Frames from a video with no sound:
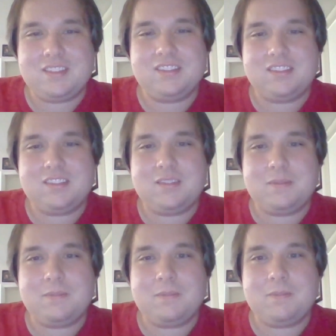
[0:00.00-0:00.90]

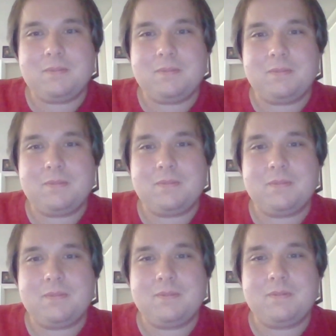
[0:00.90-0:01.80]

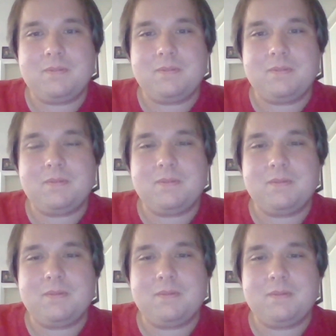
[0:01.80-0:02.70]

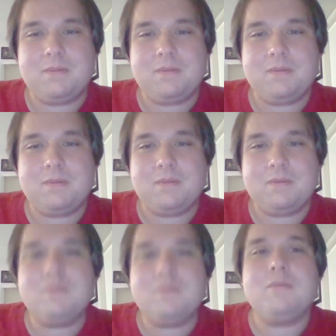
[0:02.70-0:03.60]

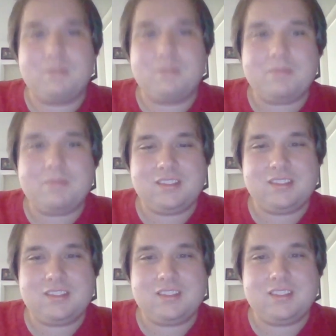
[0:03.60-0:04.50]

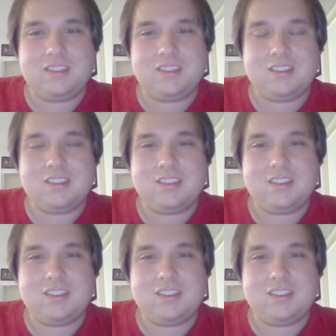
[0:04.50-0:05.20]
No words are spoken by the person on screen.